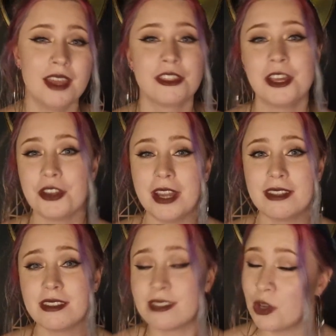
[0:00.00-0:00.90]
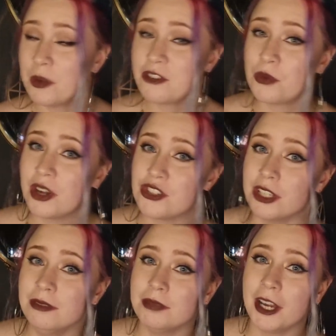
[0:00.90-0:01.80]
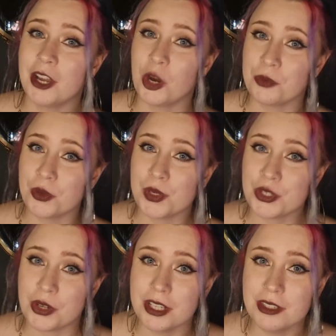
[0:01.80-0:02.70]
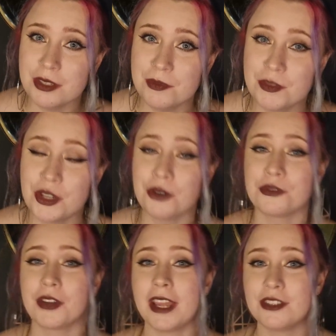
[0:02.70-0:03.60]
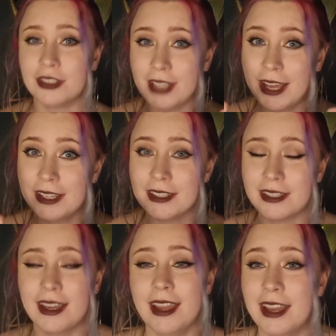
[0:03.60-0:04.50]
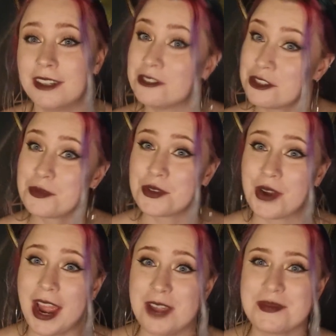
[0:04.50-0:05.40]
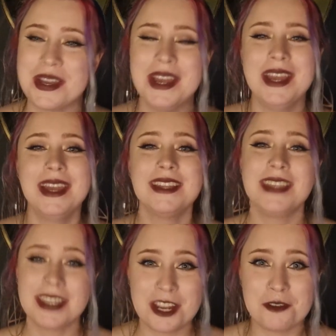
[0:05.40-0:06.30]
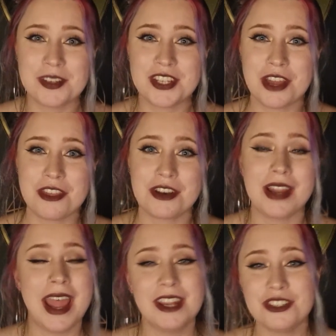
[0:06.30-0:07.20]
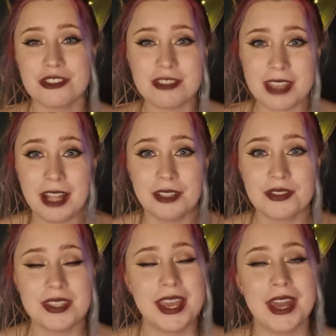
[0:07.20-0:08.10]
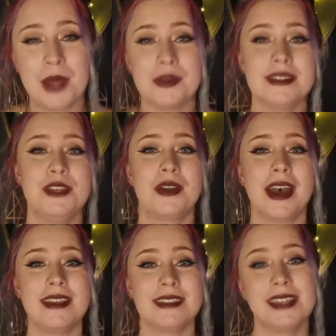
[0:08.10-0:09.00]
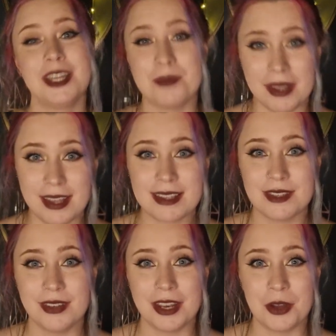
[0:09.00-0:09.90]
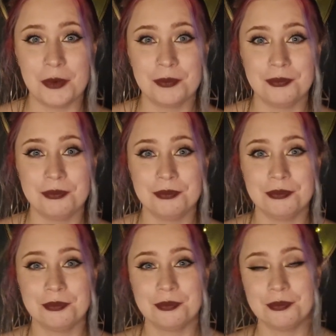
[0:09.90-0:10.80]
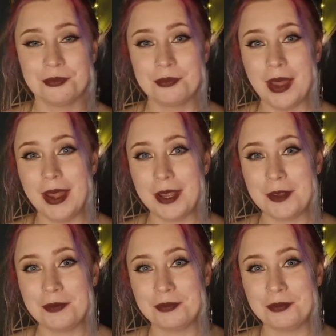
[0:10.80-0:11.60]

Thank you guys so much for watching. I hope you enjoyed it. Don't forget to like and subscribe. Take care of each other and yourselves, and I will see you guys in my next video. Bye.